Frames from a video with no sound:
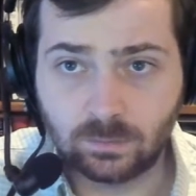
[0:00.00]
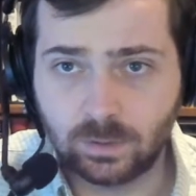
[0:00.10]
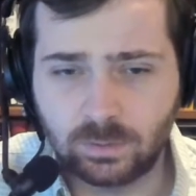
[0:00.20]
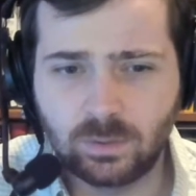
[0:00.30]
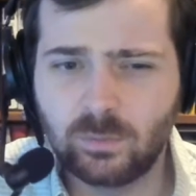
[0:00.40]

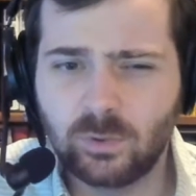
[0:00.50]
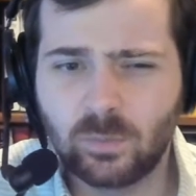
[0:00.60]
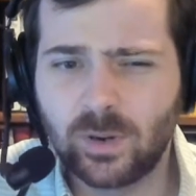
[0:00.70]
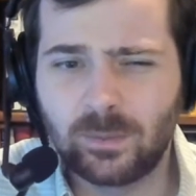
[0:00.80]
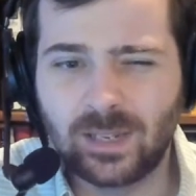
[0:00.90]
You'll
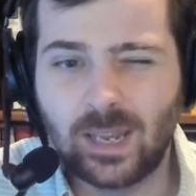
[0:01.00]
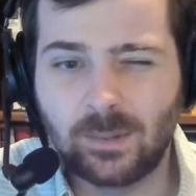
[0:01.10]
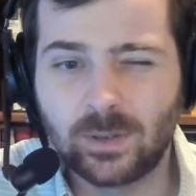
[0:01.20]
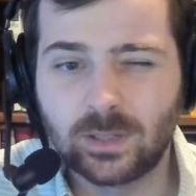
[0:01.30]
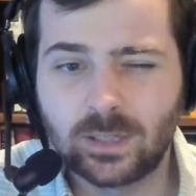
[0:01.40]
probably
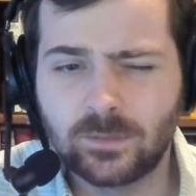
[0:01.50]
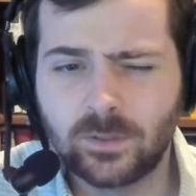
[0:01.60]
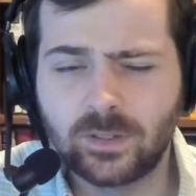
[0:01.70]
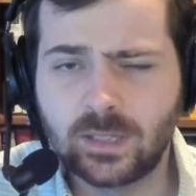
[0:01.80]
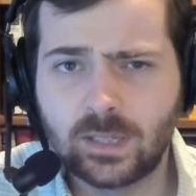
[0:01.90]
game on it if
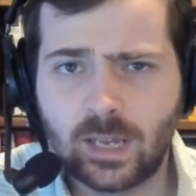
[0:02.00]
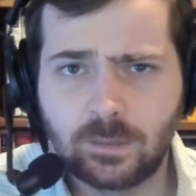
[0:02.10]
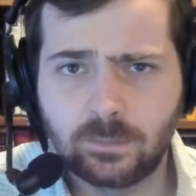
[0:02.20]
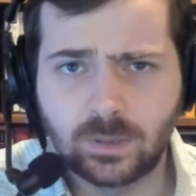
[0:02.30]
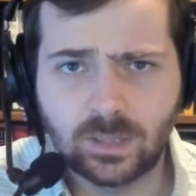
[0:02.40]
you're into
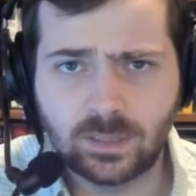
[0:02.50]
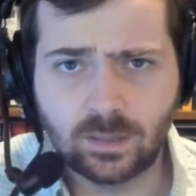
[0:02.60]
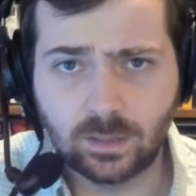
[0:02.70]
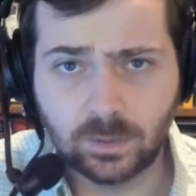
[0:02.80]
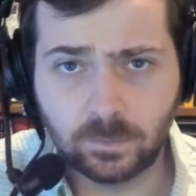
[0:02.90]
that, but that's
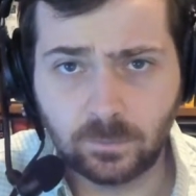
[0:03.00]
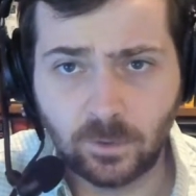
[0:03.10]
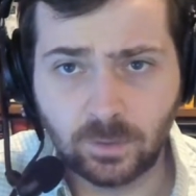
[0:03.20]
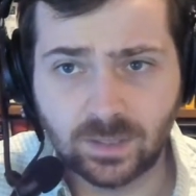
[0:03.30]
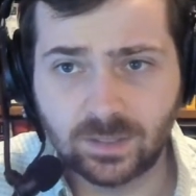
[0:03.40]
not its
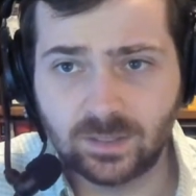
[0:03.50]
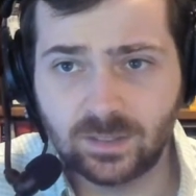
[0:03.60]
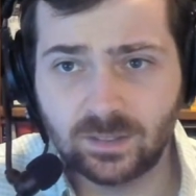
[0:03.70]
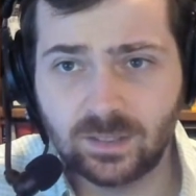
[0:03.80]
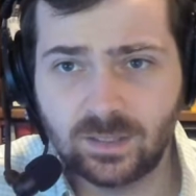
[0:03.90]
focus.
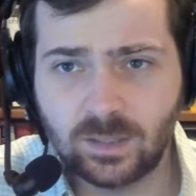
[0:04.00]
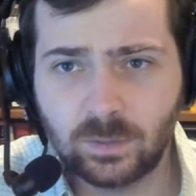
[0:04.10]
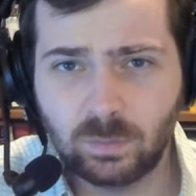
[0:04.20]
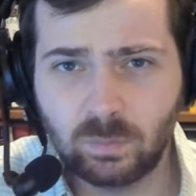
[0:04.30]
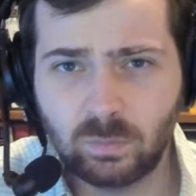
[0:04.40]
This
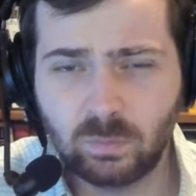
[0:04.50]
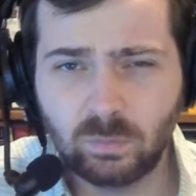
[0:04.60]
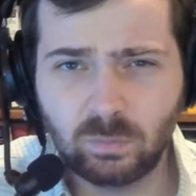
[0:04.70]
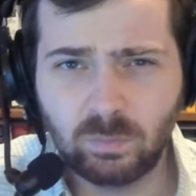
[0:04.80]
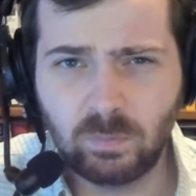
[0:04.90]
is
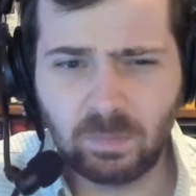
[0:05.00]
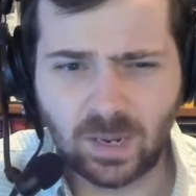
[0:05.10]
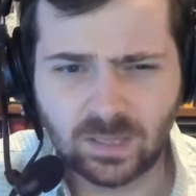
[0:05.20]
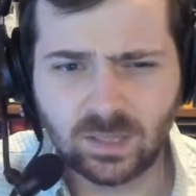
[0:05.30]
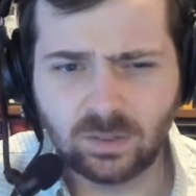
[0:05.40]

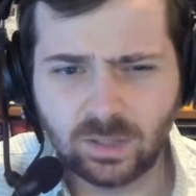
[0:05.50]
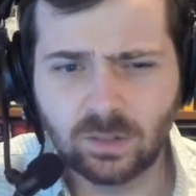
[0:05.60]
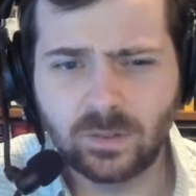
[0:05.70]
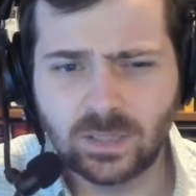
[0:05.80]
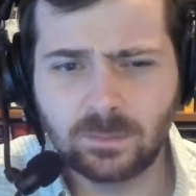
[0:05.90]
basically
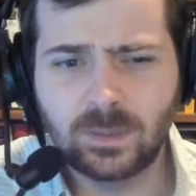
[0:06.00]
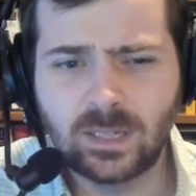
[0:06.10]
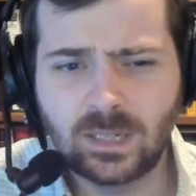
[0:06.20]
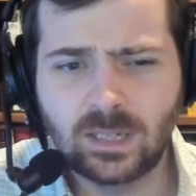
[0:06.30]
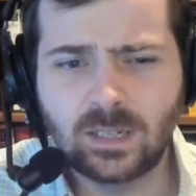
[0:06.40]
going to
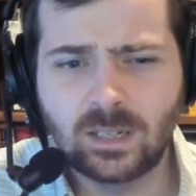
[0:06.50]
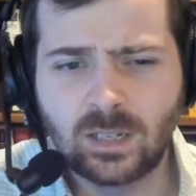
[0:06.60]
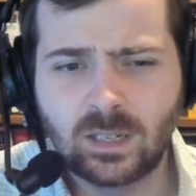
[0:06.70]
be